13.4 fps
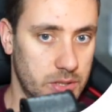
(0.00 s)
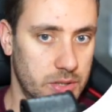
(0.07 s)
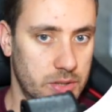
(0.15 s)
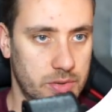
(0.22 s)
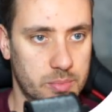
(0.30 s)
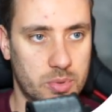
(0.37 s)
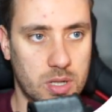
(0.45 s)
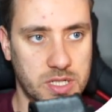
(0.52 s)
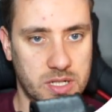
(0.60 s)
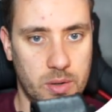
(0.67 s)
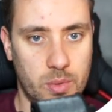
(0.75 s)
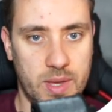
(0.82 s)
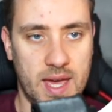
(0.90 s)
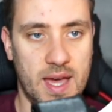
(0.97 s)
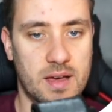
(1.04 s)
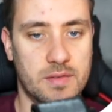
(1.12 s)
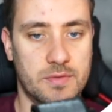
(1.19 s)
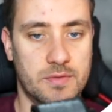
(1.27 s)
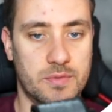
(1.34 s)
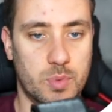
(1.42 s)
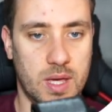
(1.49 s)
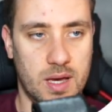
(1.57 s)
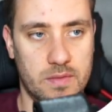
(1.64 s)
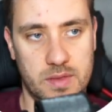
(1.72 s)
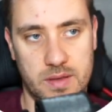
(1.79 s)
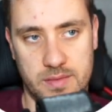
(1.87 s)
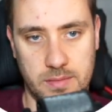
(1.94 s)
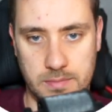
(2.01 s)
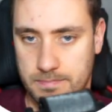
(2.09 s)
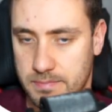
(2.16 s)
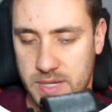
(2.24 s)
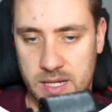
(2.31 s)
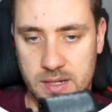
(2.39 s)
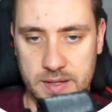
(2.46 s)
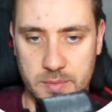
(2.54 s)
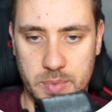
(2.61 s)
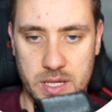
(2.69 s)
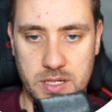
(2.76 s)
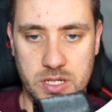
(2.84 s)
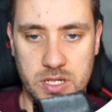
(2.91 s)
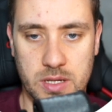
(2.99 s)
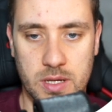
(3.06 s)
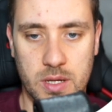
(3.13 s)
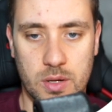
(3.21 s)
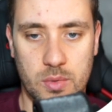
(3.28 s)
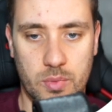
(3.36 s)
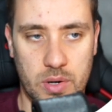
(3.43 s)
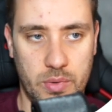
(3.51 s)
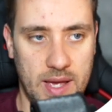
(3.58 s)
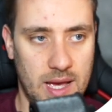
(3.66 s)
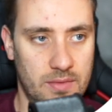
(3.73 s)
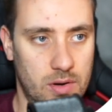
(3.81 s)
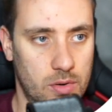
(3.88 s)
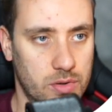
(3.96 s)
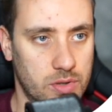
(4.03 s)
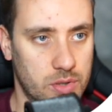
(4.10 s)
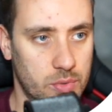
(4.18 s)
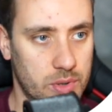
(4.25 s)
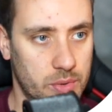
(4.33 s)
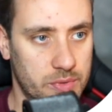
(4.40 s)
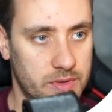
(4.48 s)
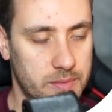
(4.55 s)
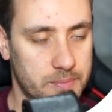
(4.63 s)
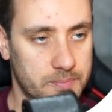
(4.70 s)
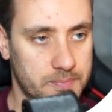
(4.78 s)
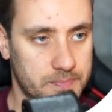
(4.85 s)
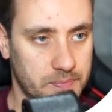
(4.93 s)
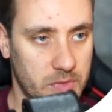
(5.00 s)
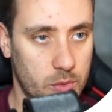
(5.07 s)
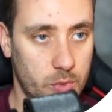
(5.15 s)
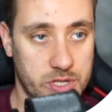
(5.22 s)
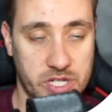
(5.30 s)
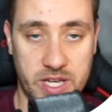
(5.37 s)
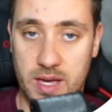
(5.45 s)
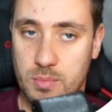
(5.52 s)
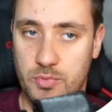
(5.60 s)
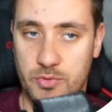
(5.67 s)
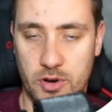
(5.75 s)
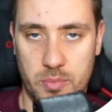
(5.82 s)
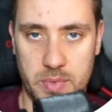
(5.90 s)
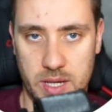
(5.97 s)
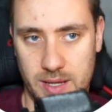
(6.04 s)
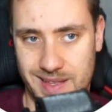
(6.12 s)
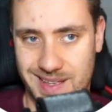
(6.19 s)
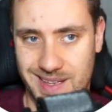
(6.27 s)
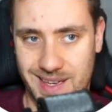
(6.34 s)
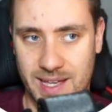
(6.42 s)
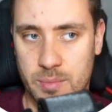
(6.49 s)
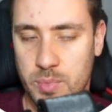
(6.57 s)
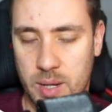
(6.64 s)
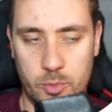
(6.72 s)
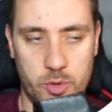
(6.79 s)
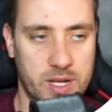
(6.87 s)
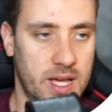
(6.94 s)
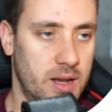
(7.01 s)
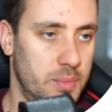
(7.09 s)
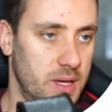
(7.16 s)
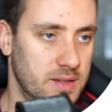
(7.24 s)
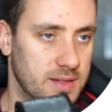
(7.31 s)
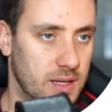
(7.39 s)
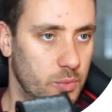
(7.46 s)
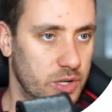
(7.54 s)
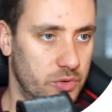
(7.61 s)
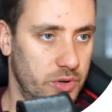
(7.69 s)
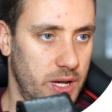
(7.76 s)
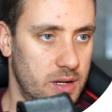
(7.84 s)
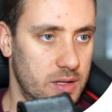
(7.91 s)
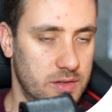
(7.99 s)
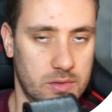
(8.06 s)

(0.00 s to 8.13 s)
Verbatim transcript: current project that we have, we have this index page where we have our dogos, which came from an in-memory database that we created.